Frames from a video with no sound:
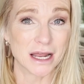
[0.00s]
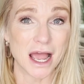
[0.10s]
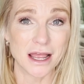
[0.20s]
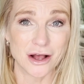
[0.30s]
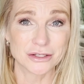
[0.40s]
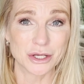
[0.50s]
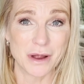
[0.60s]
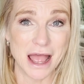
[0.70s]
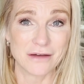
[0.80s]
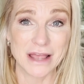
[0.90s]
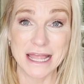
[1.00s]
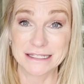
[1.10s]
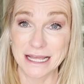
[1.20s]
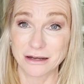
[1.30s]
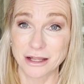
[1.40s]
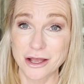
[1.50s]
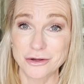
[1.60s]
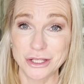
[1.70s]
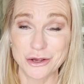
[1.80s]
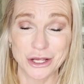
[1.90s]
I also have a
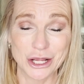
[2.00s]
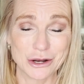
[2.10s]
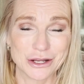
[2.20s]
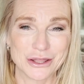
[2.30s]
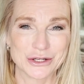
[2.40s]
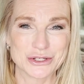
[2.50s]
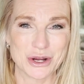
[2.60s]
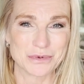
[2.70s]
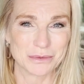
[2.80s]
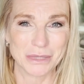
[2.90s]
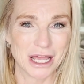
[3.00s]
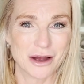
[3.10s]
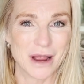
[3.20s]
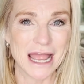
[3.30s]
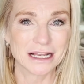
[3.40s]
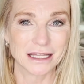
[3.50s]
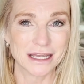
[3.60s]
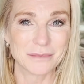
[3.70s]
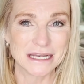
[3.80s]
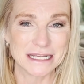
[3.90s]
download. You can go to the description below and
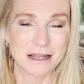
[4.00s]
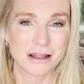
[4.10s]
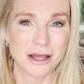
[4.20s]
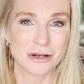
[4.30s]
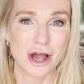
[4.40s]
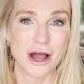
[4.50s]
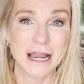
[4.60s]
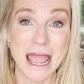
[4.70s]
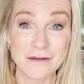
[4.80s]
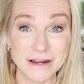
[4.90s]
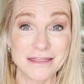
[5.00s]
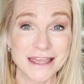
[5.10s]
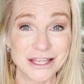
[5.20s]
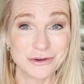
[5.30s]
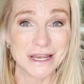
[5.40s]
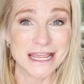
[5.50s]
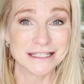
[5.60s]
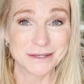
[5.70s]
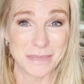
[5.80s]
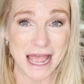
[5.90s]
click my download on everything you
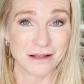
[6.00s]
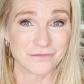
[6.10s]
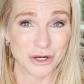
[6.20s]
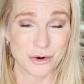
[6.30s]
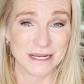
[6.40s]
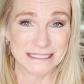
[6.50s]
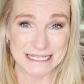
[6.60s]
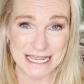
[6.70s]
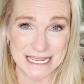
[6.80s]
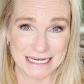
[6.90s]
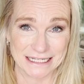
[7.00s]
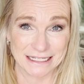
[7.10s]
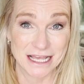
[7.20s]
need to pack for going skiing.